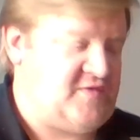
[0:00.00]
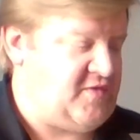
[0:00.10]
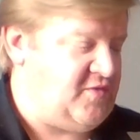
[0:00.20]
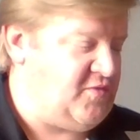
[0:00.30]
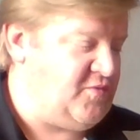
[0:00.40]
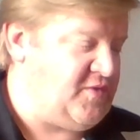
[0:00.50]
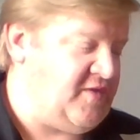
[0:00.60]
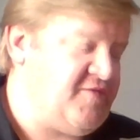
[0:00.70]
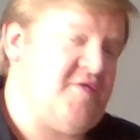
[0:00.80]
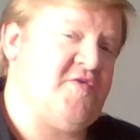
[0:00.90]
to the
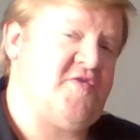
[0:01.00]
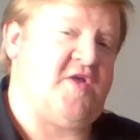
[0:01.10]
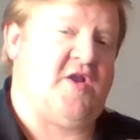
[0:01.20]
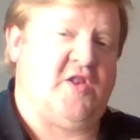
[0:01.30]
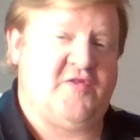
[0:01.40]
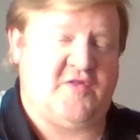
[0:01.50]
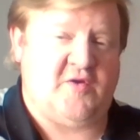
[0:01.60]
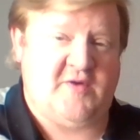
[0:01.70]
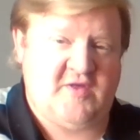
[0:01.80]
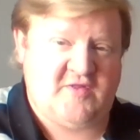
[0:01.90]
first in a
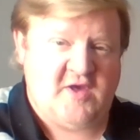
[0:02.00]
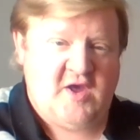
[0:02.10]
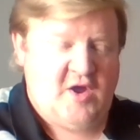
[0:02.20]
series